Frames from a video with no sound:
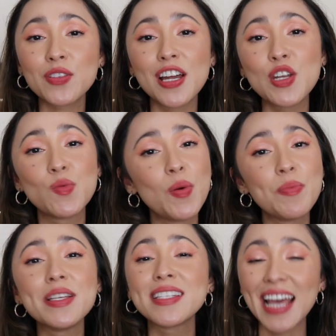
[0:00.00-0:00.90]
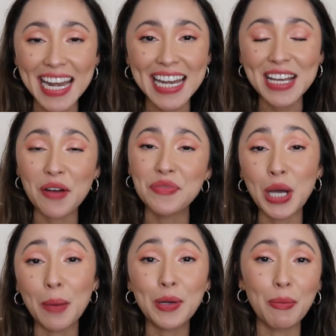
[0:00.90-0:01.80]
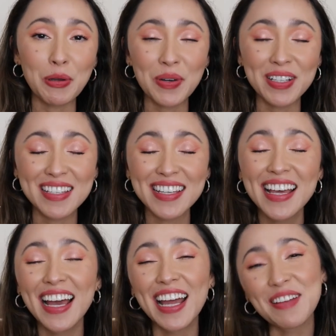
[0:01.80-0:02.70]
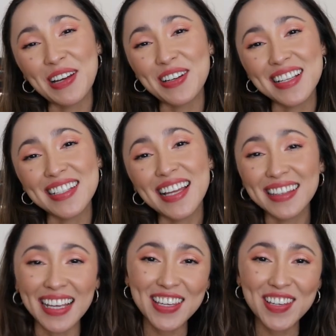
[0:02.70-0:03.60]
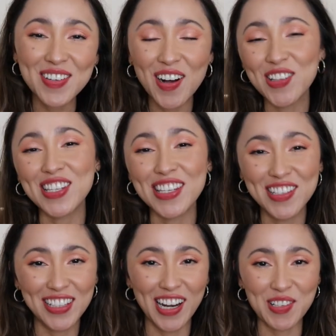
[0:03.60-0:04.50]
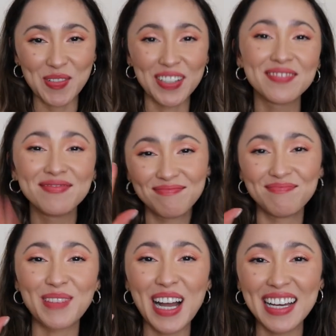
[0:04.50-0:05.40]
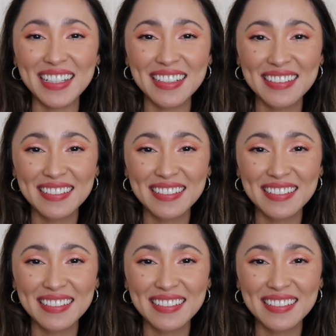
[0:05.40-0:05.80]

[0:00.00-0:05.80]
and you won't miss any of the upcoming ones. Anyway, you guys, thank you. I'll see you in the next one. Bye.